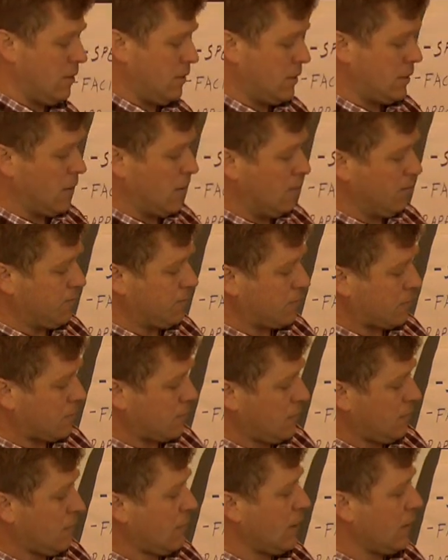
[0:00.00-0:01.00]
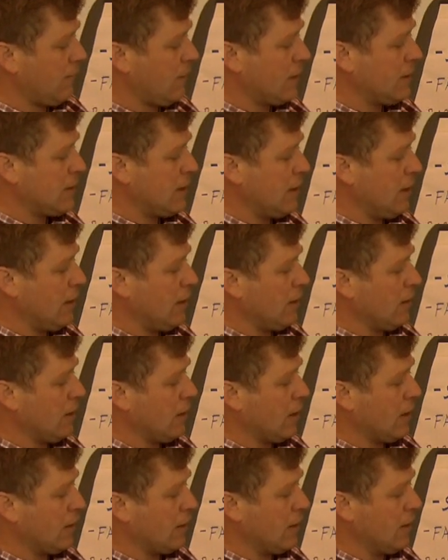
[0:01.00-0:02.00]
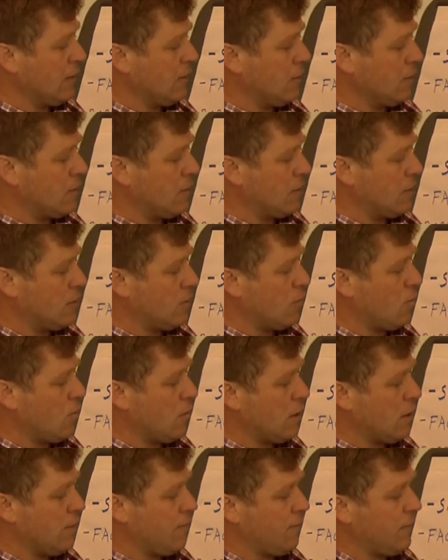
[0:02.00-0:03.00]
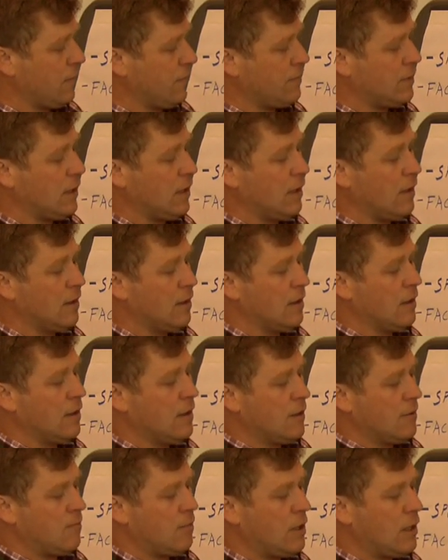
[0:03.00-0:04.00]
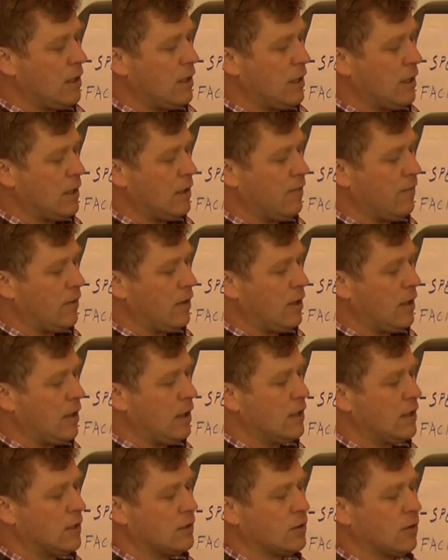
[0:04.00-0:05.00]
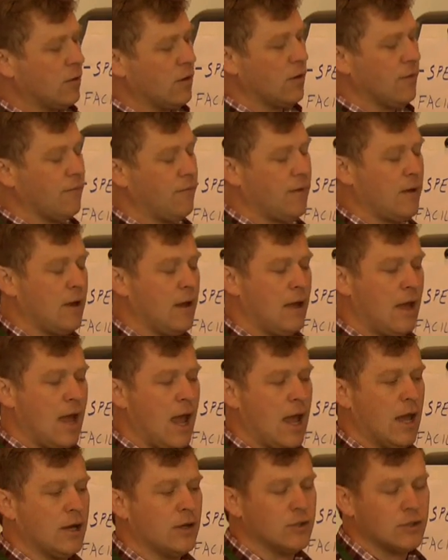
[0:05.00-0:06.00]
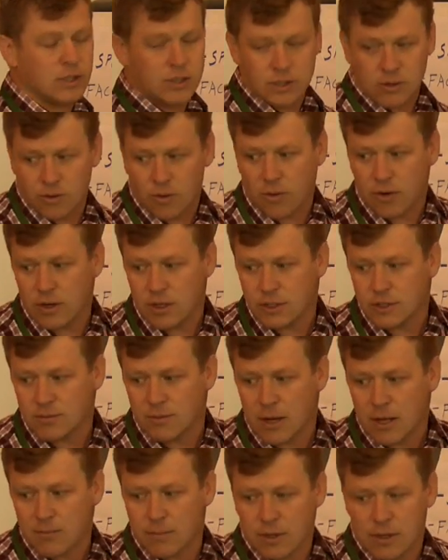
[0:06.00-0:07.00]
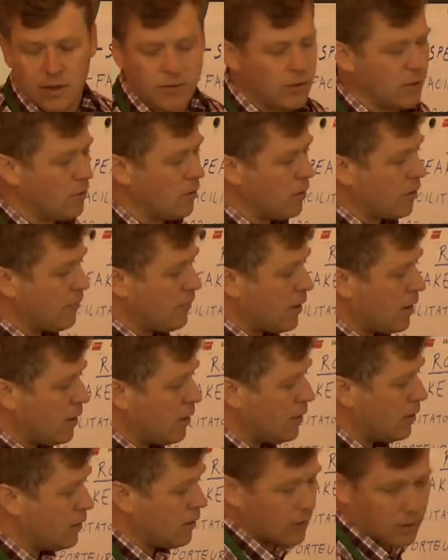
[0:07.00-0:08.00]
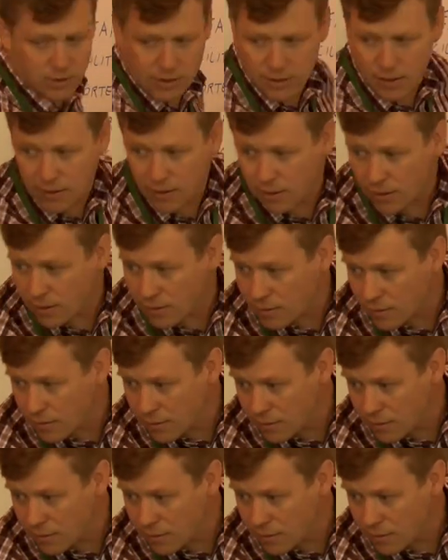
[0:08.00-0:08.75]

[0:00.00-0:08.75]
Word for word: So if I say here again, in the 2050 PEV sort of energy storage might be on the order of 100, uh, yeah,